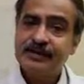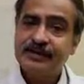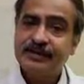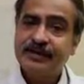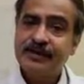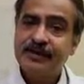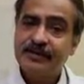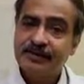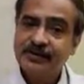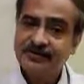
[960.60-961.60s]
there are
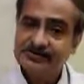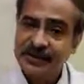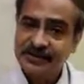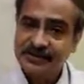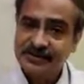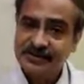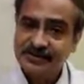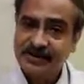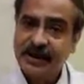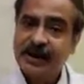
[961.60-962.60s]
venous
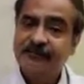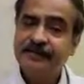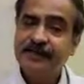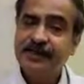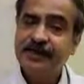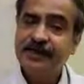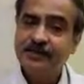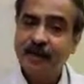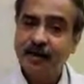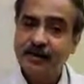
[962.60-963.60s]
sinuses, and if they are
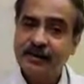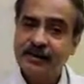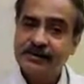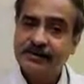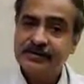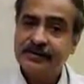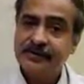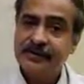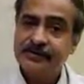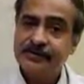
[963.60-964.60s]
torn, then there is
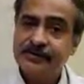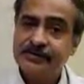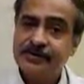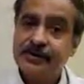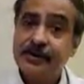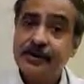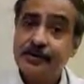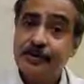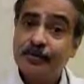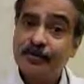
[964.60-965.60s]
the appearance of
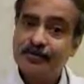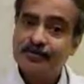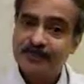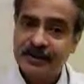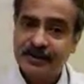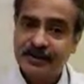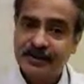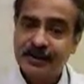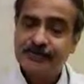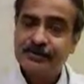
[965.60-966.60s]
profuse bleeding.
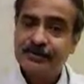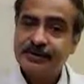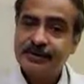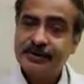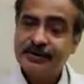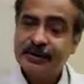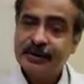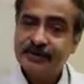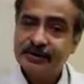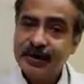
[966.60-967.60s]
So clinically I
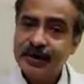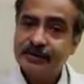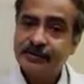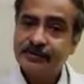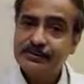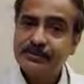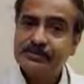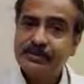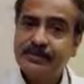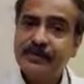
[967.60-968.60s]
will diagnose
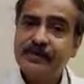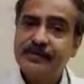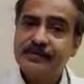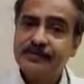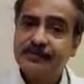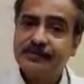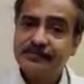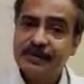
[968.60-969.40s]
the free